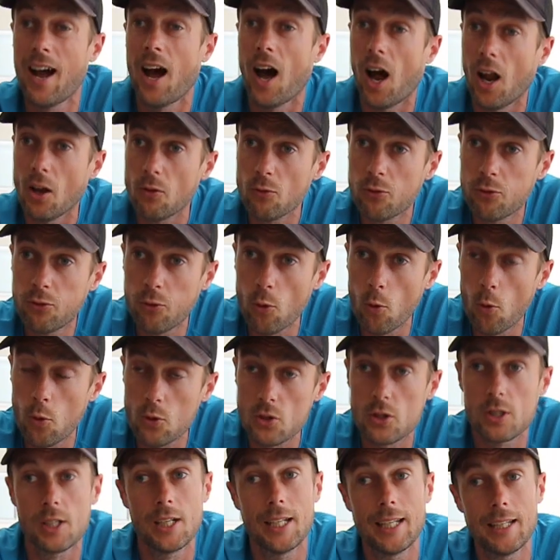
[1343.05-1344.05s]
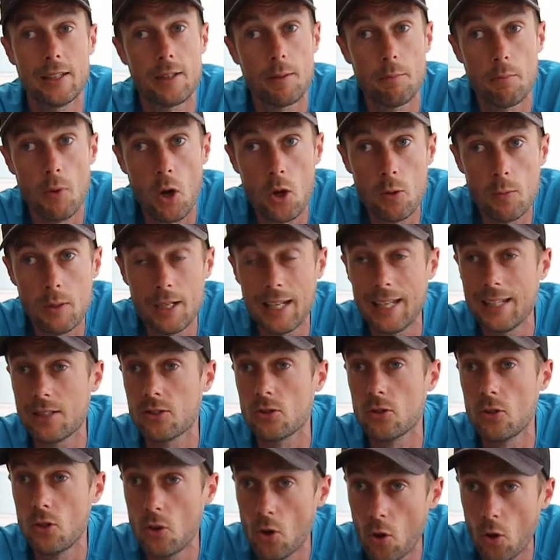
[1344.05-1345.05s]
Unfortunately, at the moment, it's
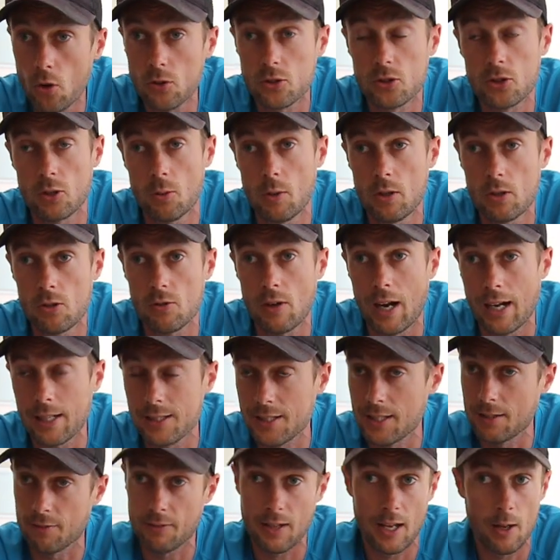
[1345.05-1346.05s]
not so interactive.